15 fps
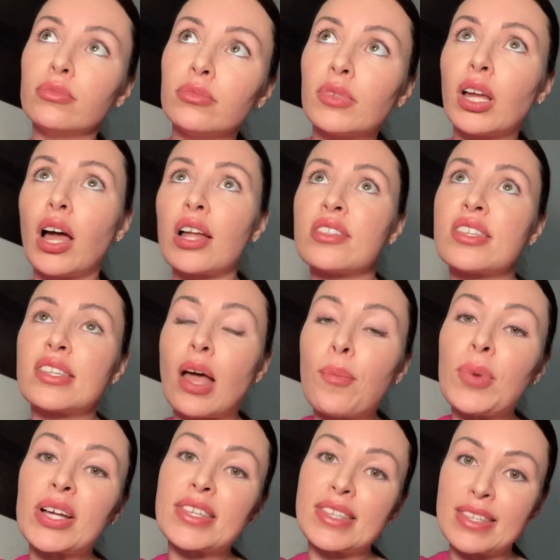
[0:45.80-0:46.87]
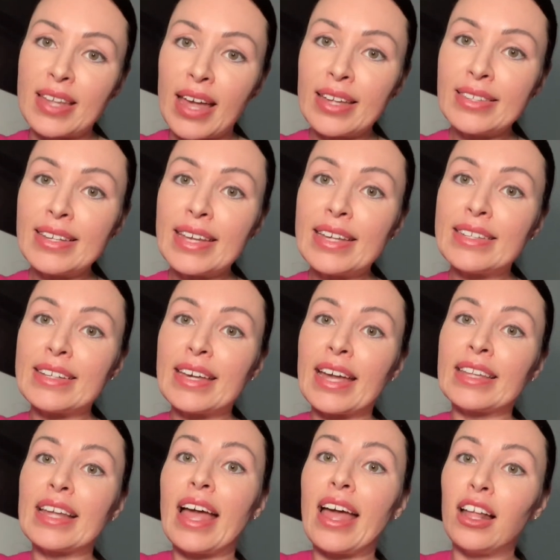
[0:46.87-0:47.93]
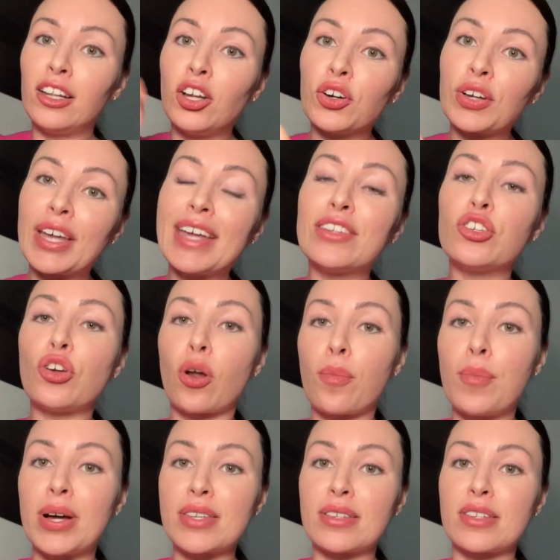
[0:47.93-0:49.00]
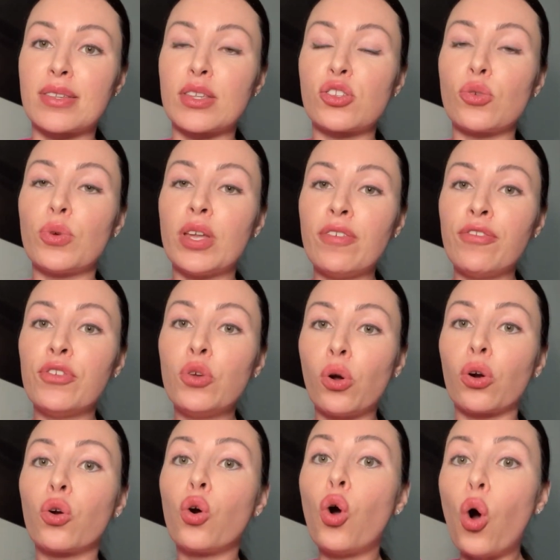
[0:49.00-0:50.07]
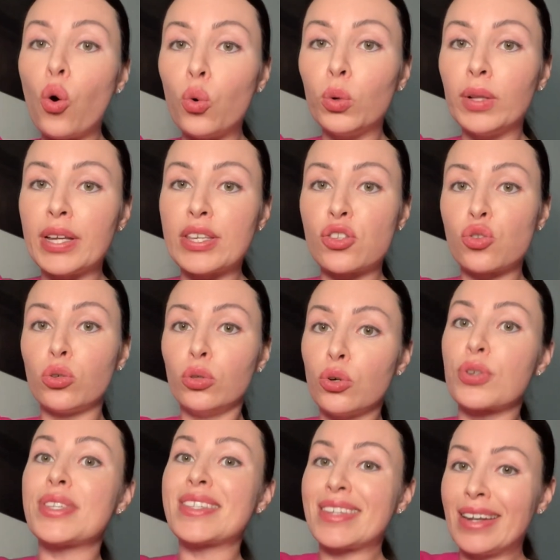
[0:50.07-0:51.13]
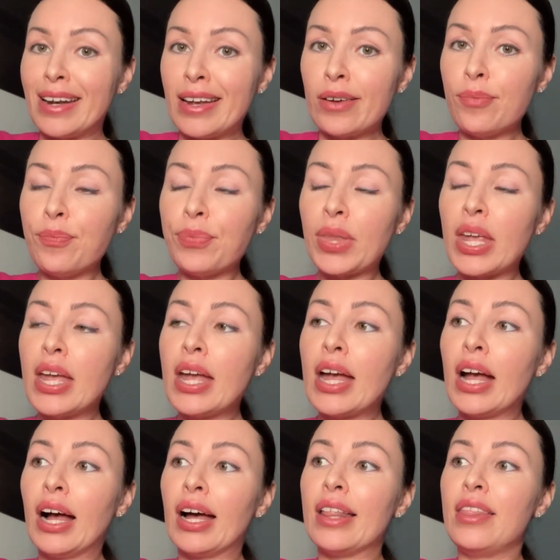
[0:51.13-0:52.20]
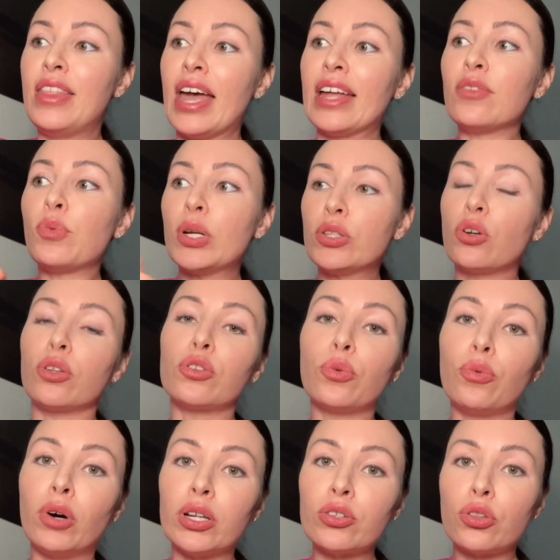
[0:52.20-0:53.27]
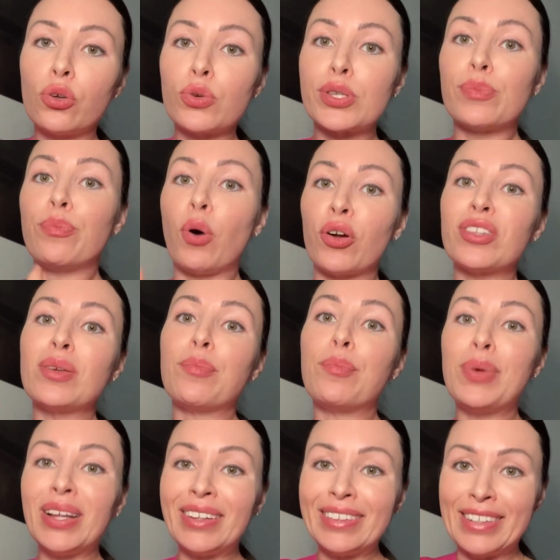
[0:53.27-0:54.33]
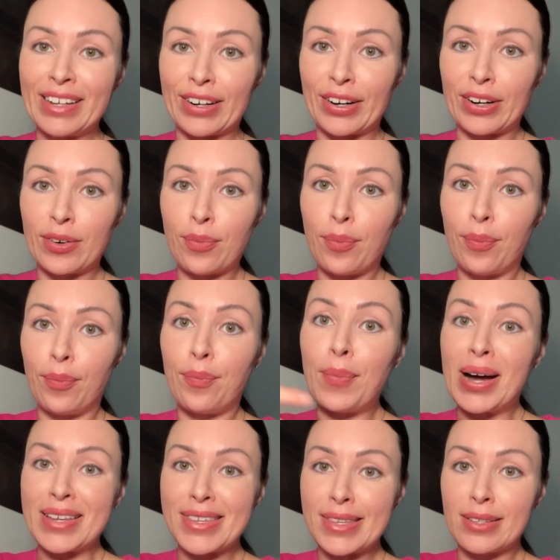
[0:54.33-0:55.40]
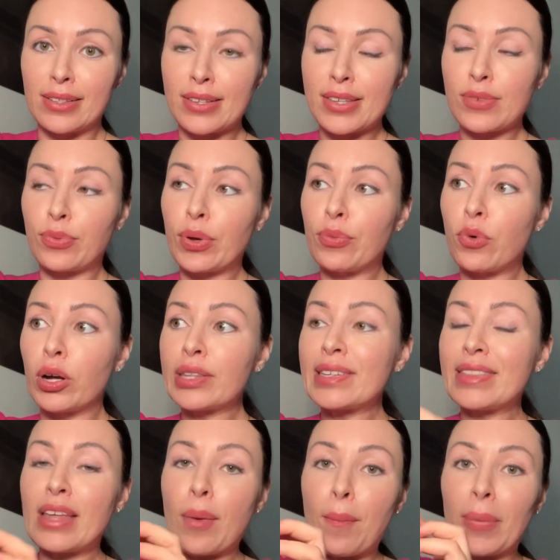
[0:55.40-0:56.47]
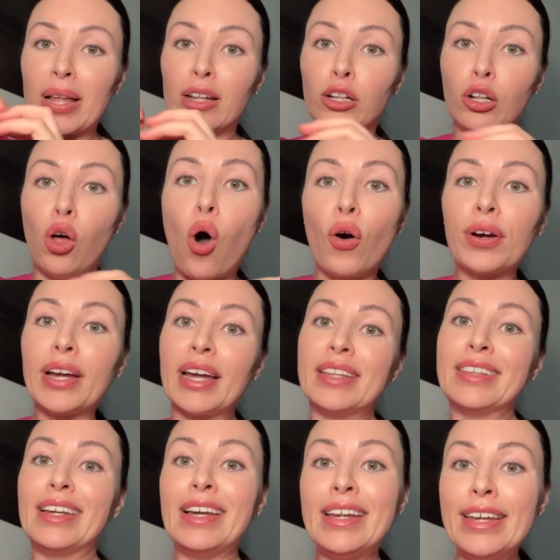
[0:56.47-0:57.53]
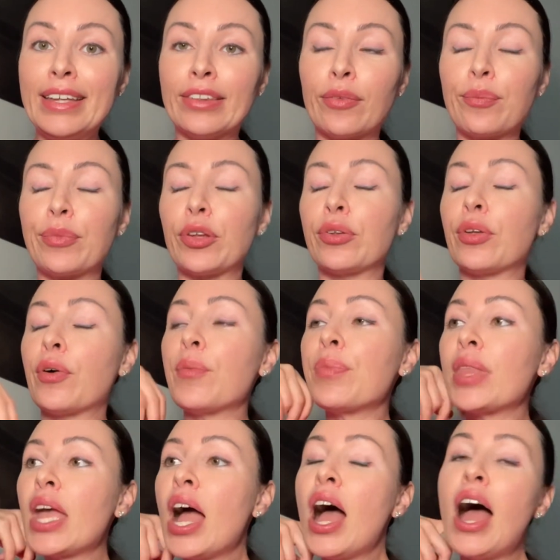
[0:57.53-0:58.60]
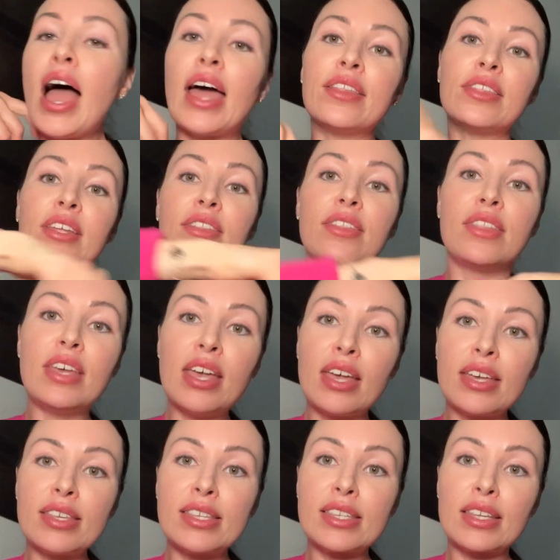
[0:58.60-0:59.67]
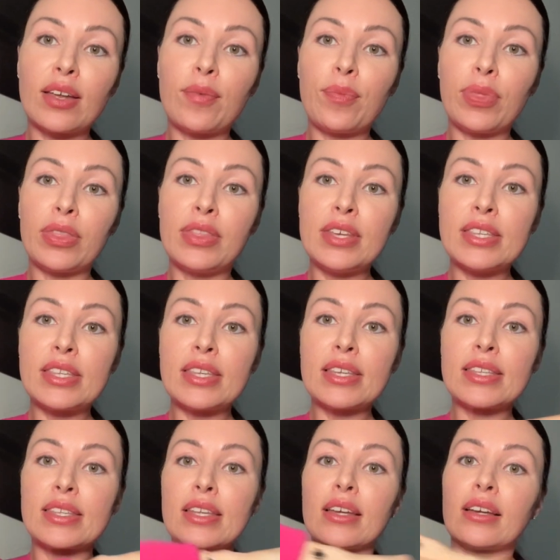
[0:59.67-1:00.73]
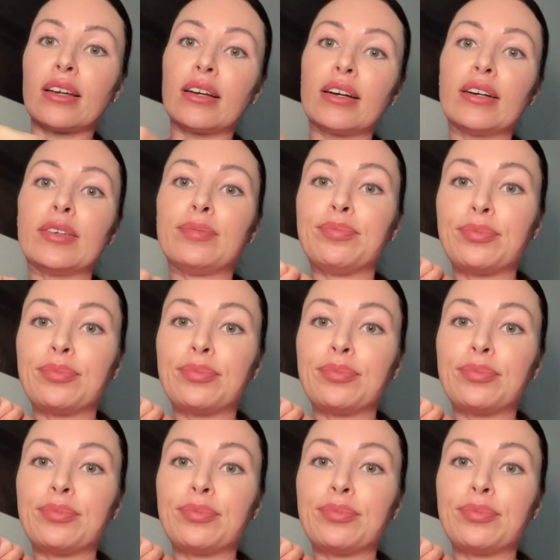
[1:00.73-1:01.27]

at some extent it can elongate your muscles. So if your goal is to look slim, then we don't want those bodybuilder muscles. We want them long and lean, you know. And then this is sauna,